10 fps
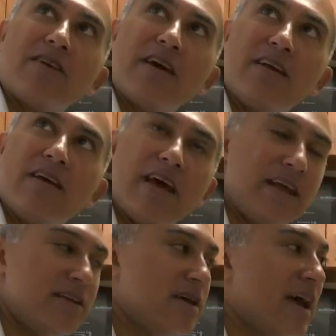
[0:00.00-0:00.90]
and,
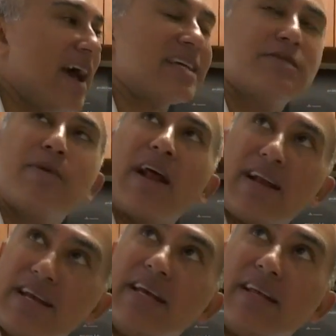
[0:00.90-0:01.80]
and
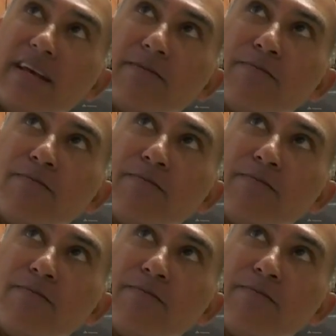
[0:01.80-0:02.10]
expedite healing.